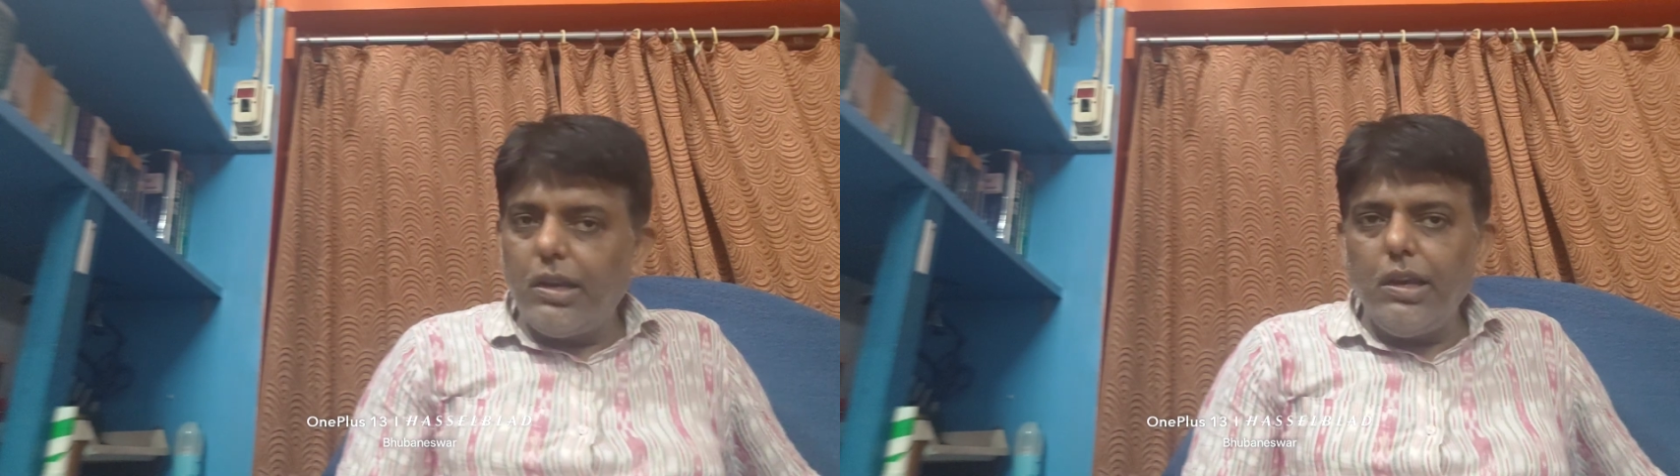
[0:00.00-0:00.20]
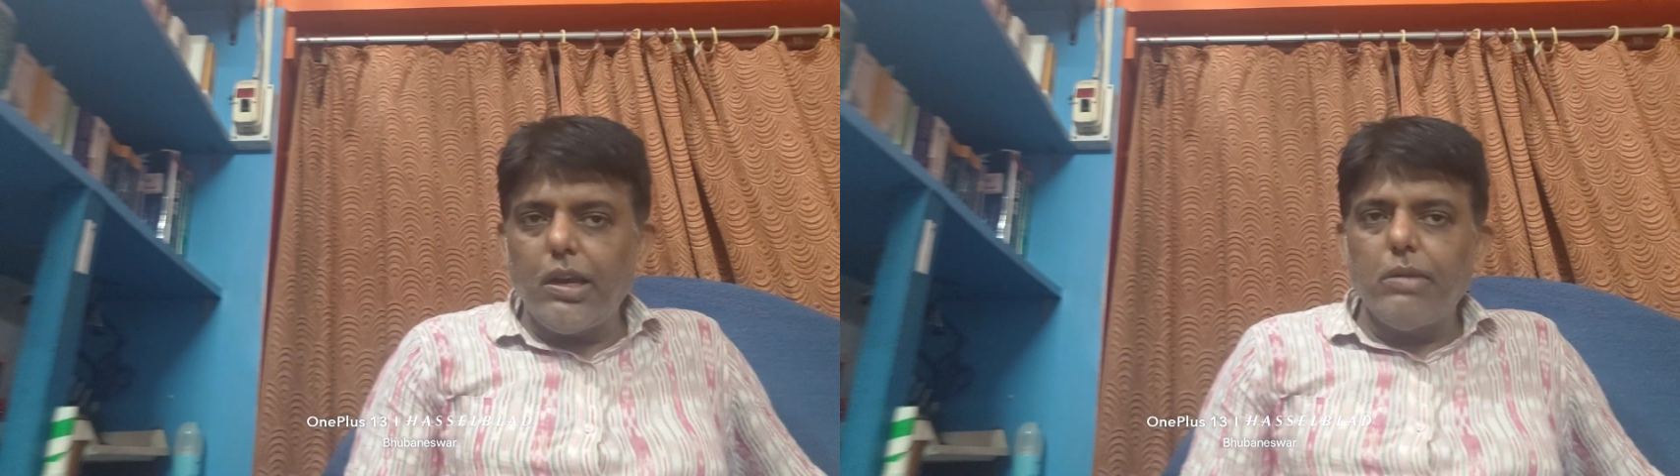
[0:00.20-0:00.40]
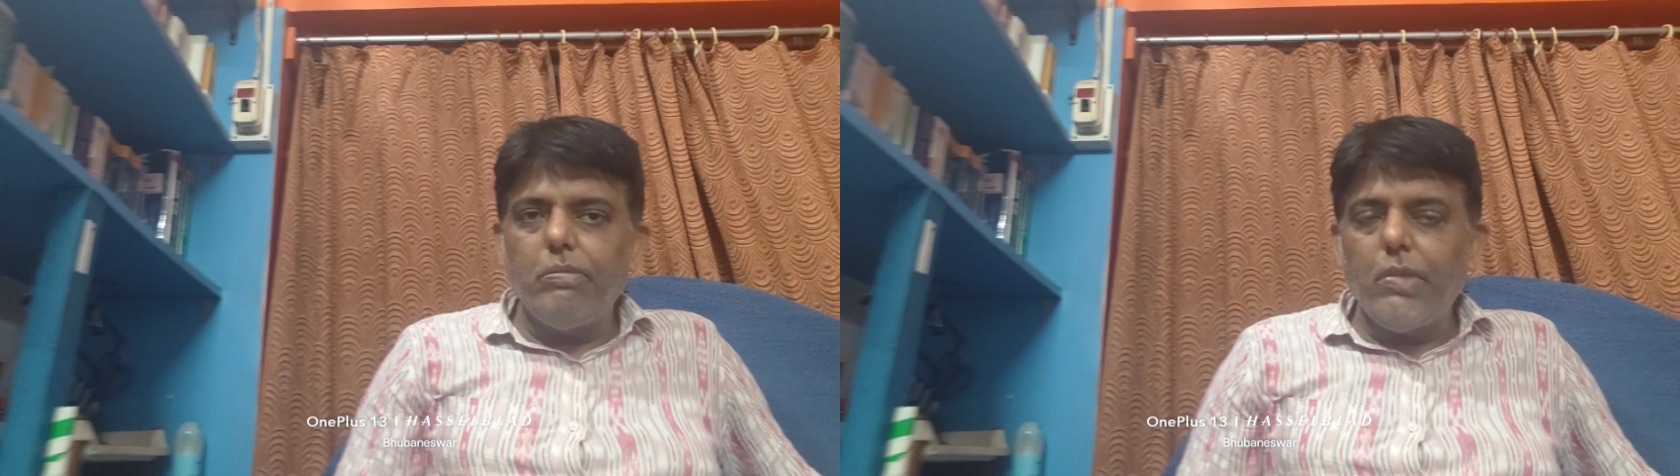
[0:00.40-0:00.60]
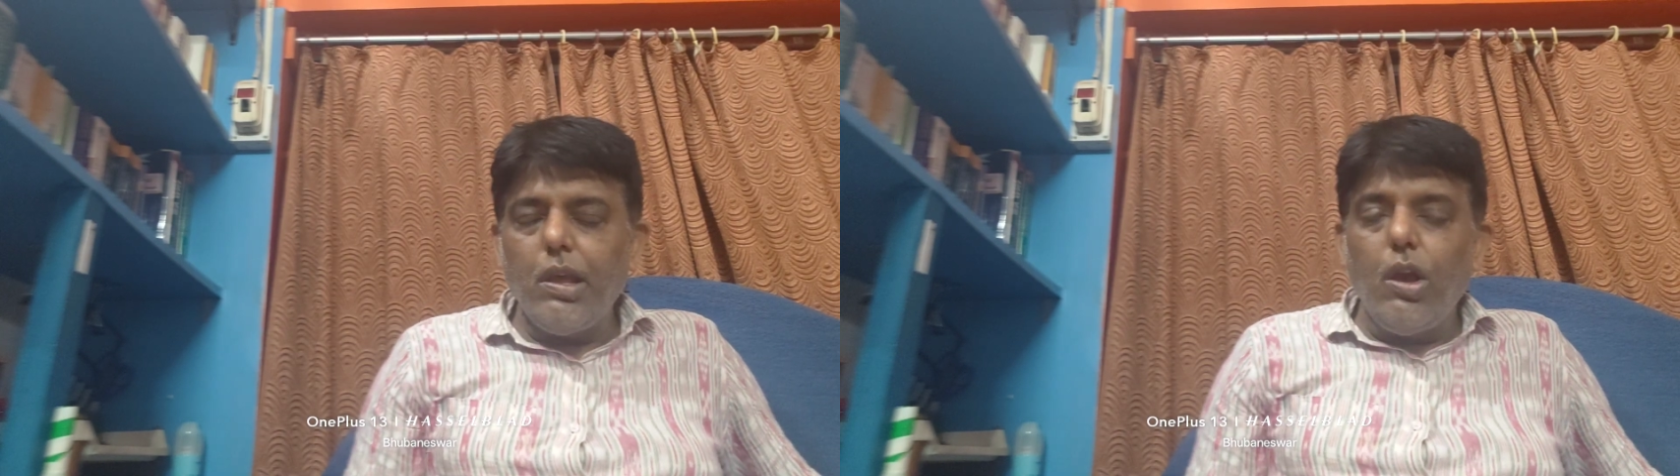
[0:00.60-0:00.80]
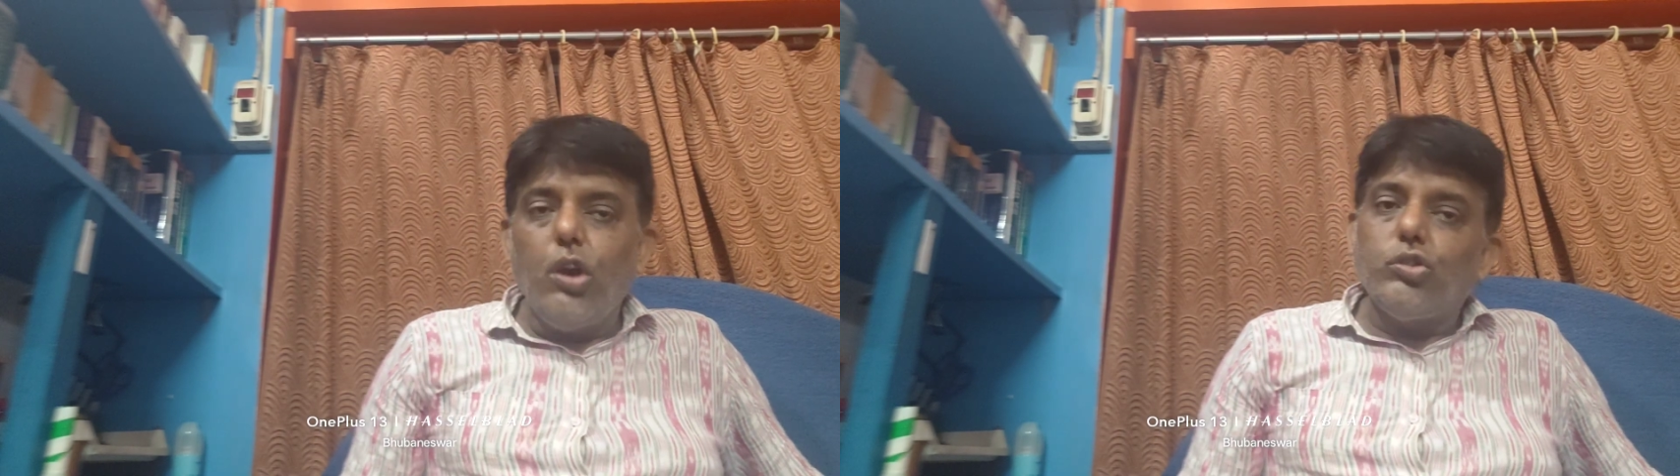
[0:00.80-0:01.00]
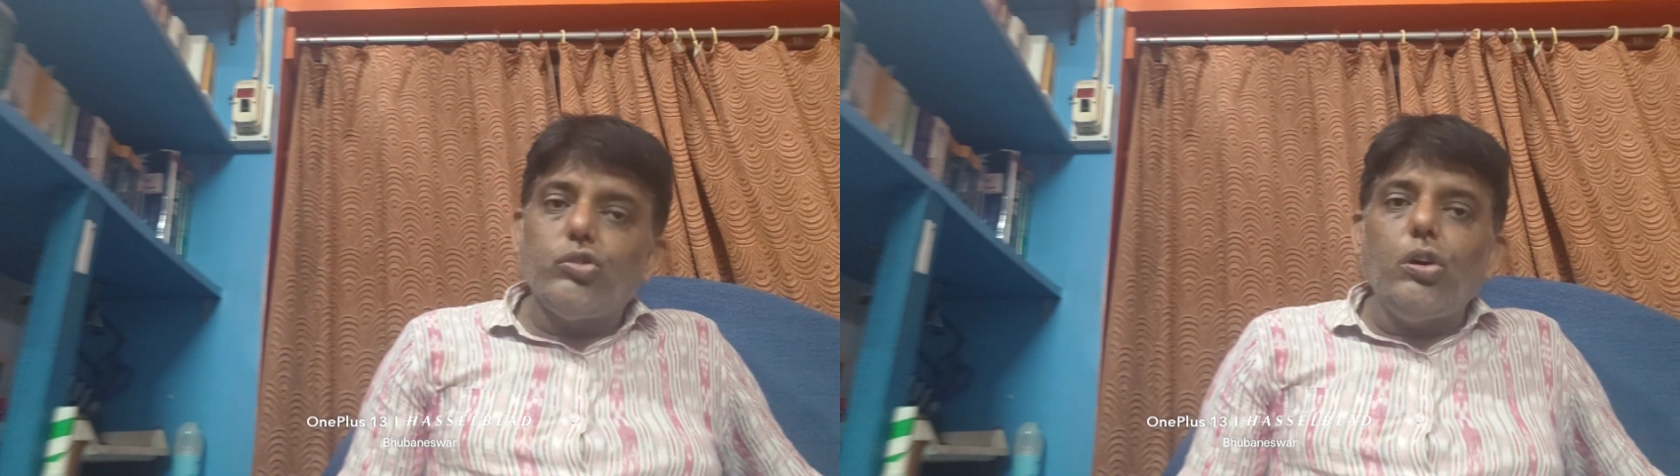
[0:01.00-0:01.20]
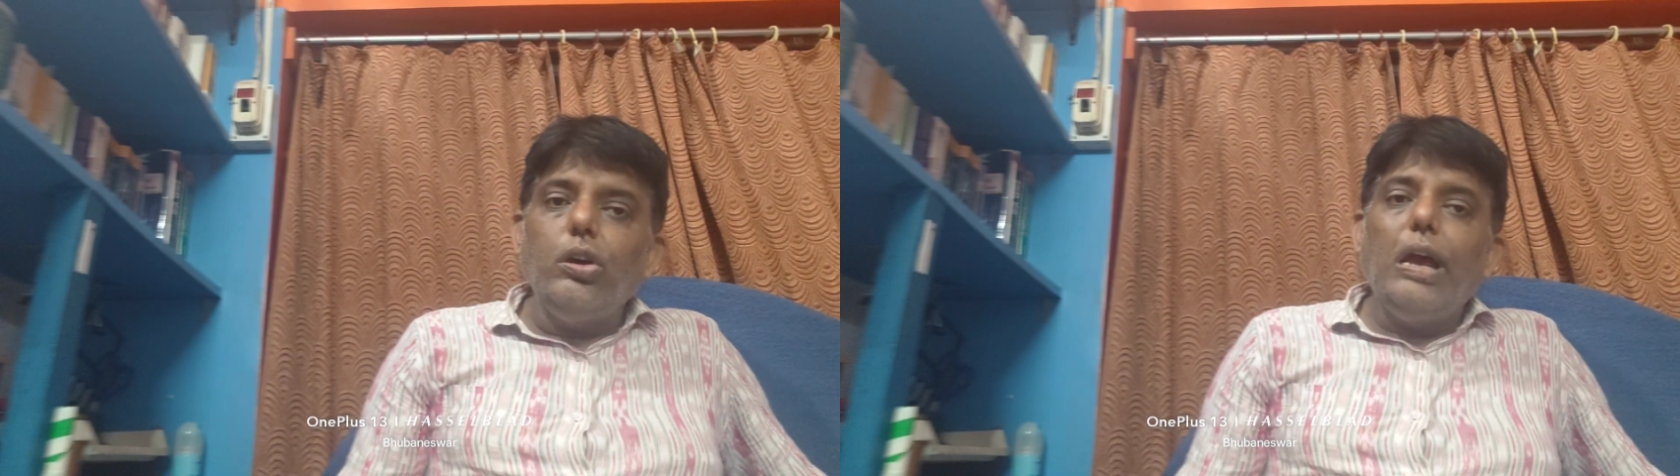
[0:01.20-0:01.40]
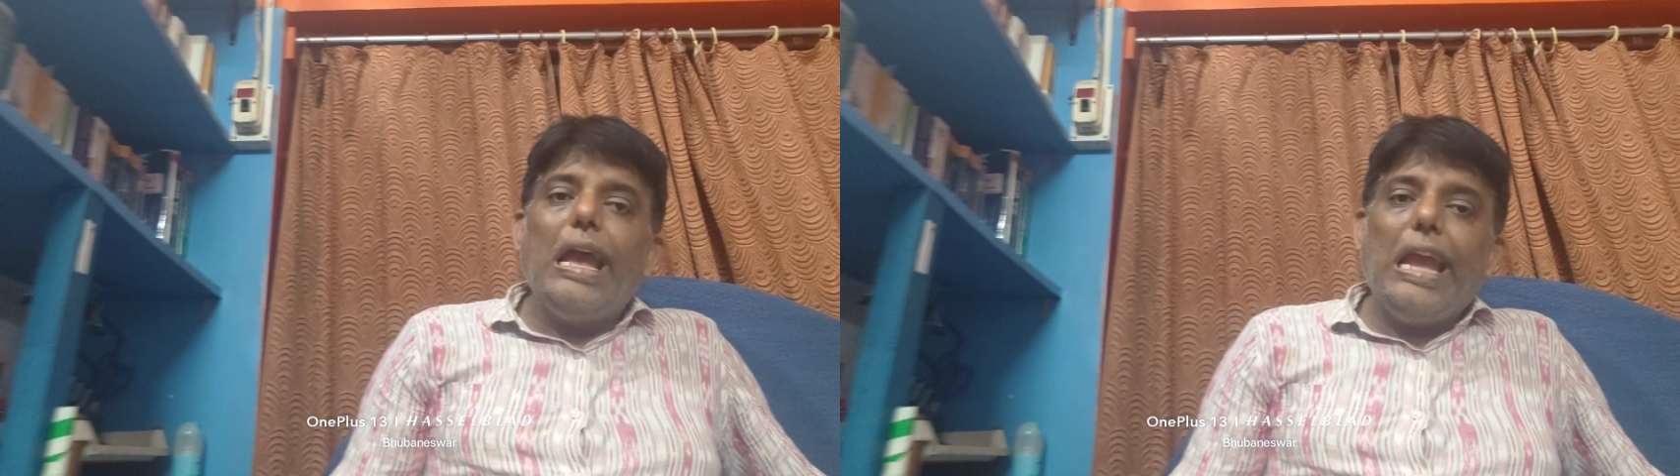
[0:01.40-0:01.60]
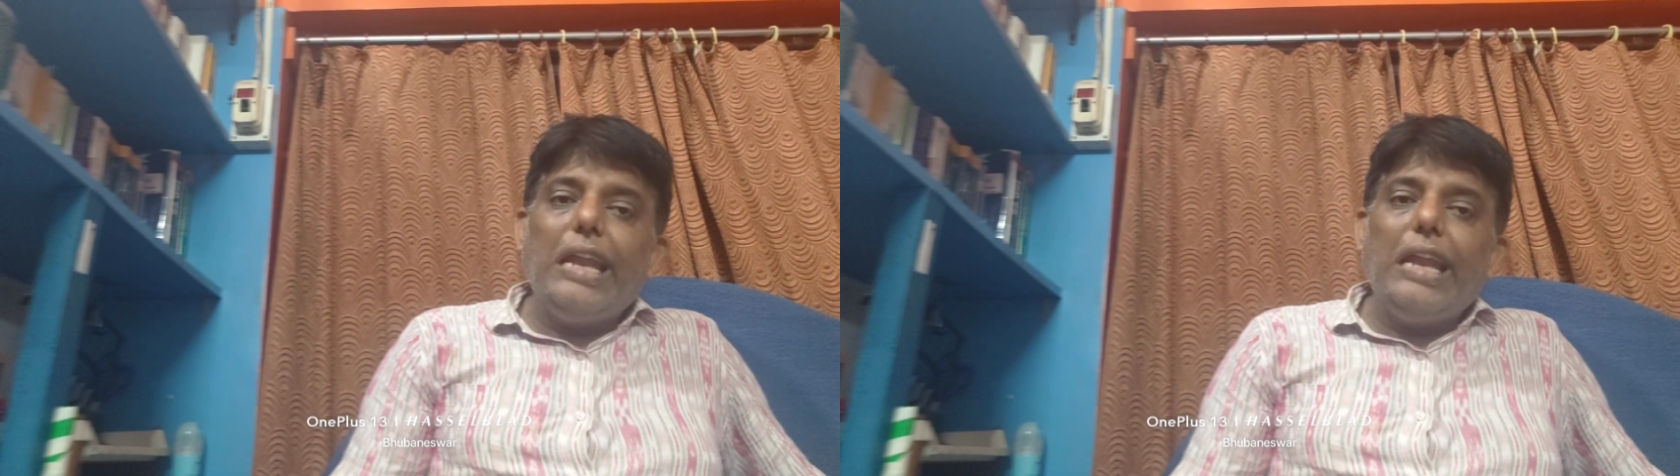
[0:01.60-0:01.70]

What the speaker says: Clear? So